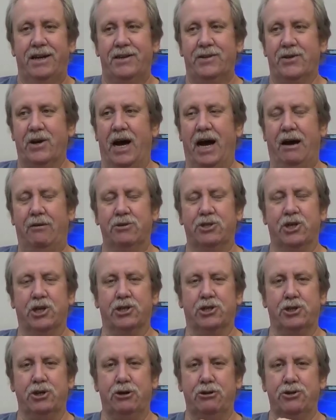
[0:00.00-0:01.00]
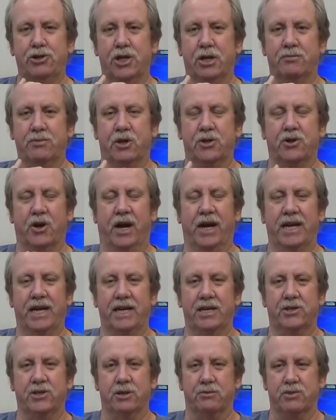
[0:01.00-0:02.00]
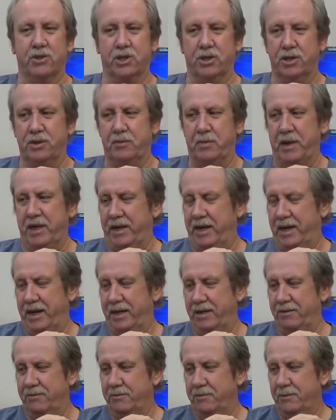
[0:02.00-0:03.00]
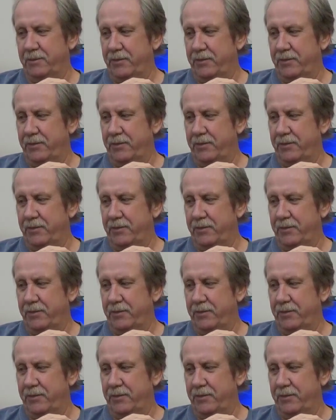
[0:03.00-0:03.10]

So I was just using them to try and get some sleep at night.